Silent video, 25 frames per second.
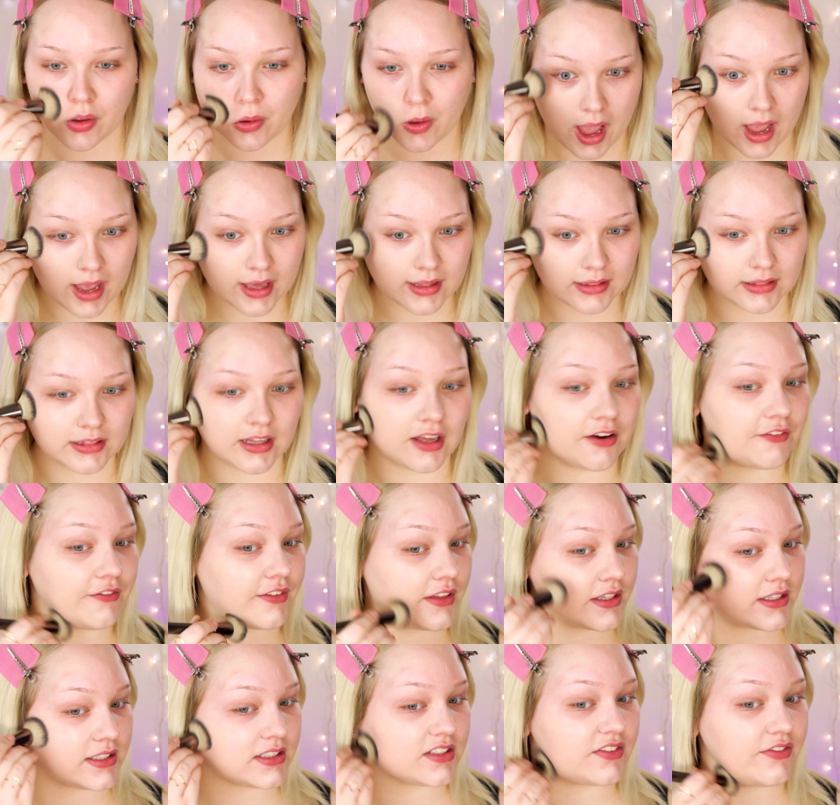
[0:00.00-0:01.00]
I love
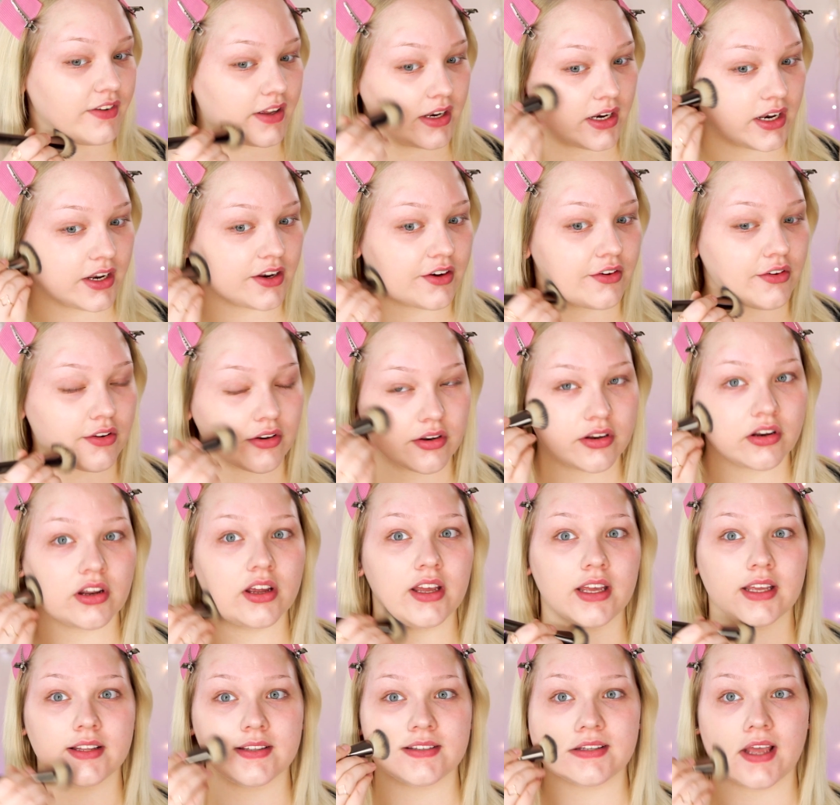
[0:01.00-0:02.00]
this finish.
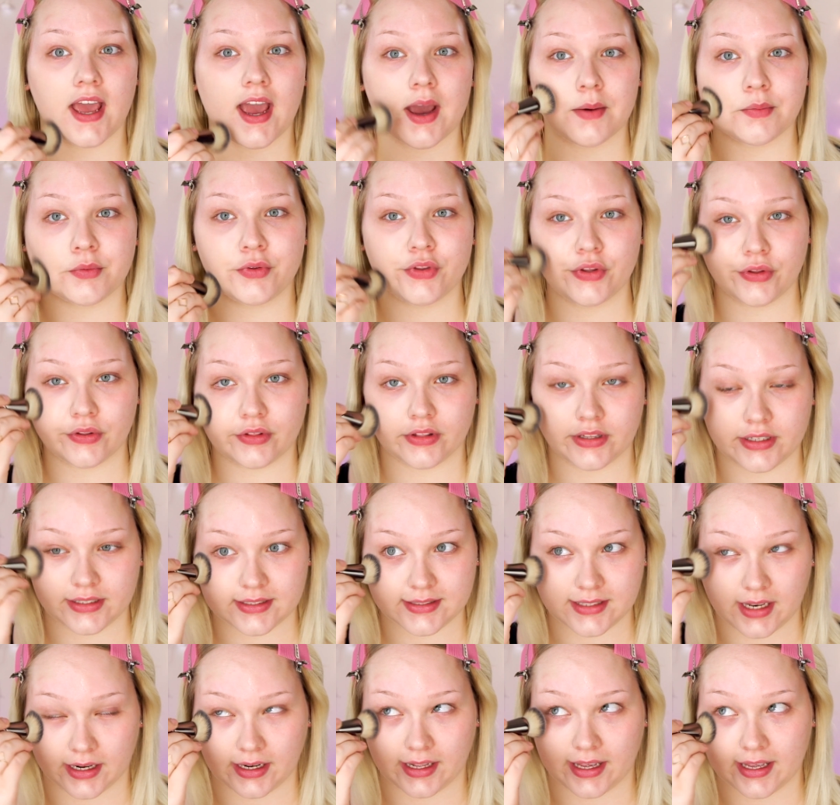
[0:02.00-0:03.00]
It's absolutely
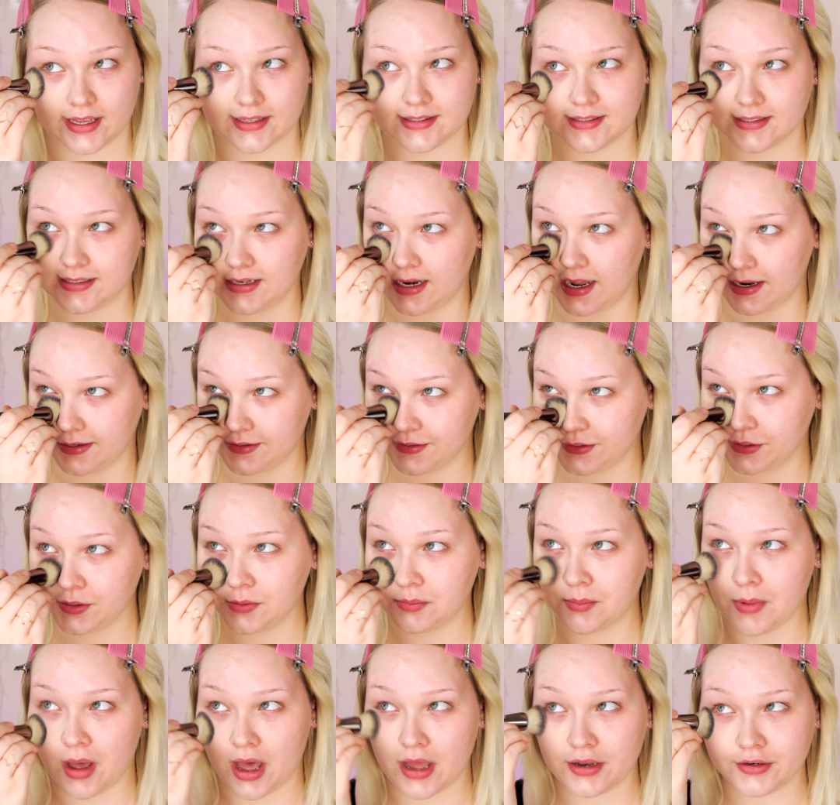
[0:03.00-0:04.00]
stunning. It's not too
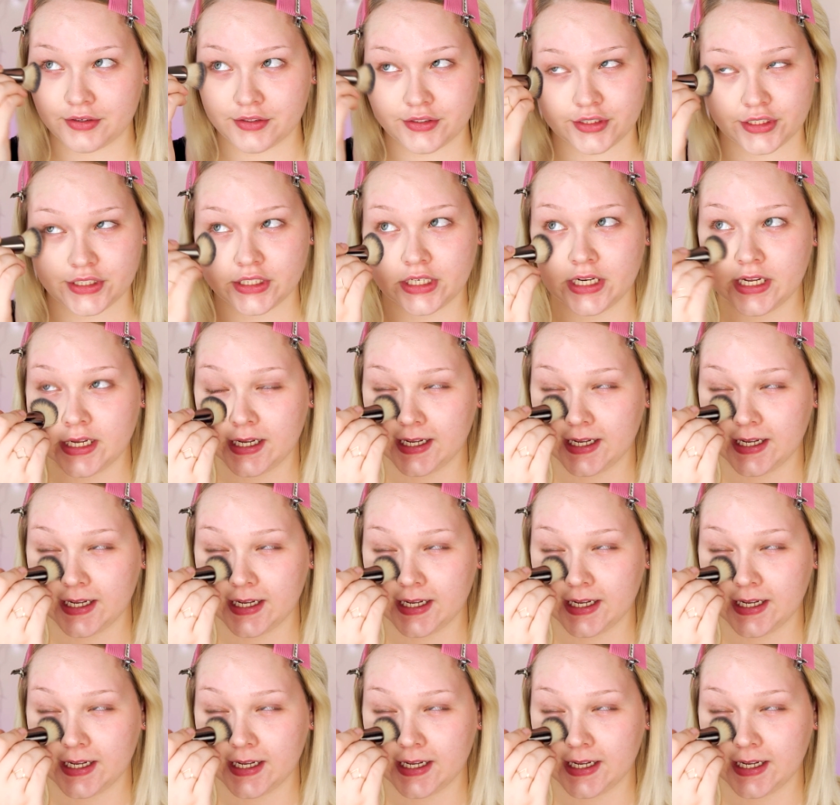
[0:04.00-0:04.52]
much.